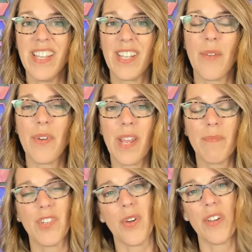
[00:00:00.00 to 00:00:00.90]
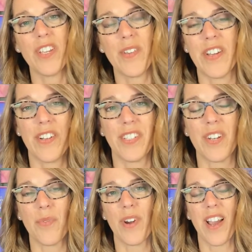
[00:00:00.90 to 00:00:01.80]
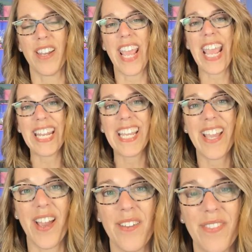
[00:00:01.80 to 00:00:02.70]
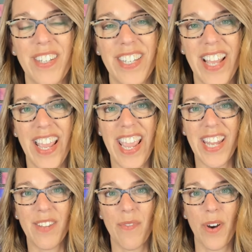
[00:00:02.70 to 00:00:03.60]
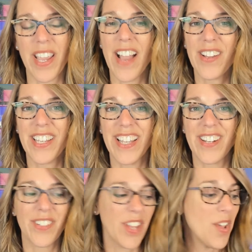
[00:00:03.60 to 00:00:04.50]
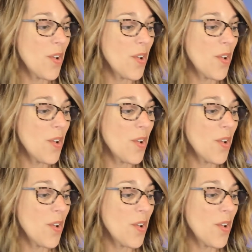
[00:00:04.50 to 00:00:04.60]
Now what I'm showing you here is gonna work on any of the TI-84 calculators,